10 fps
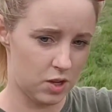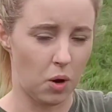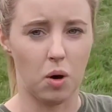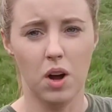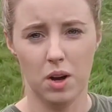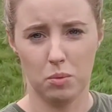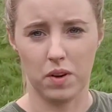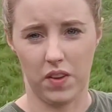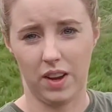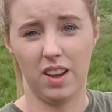So
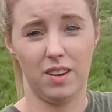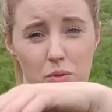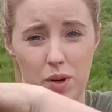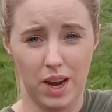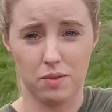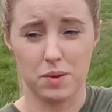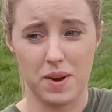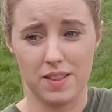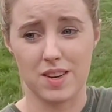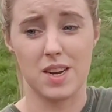we're thinking if we have
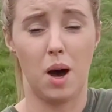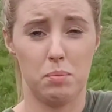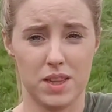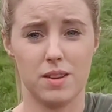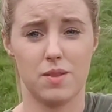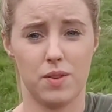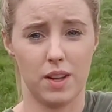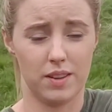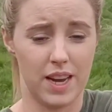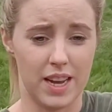them at the top of this
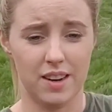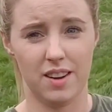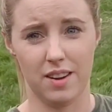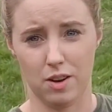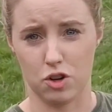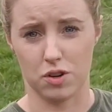field, then it'll